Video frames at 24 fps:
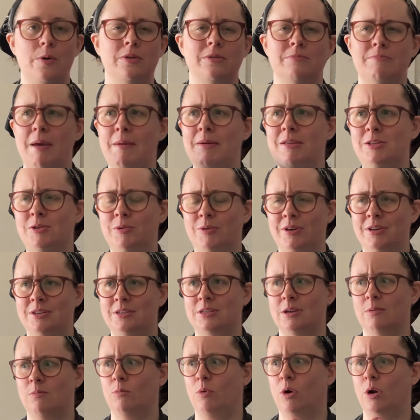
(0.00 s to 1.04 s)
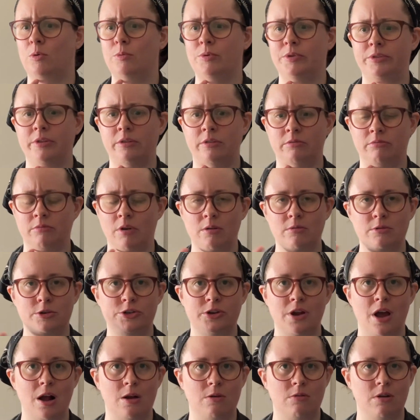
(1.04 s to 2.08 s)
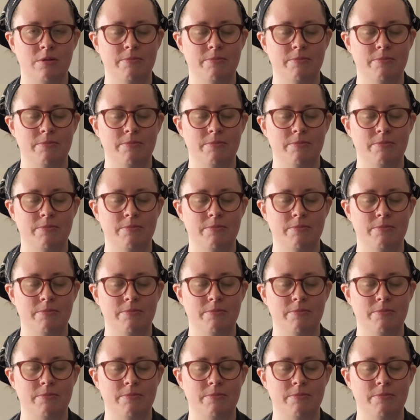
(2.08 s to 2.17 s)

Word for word: maybe doing some work with the throat chakra,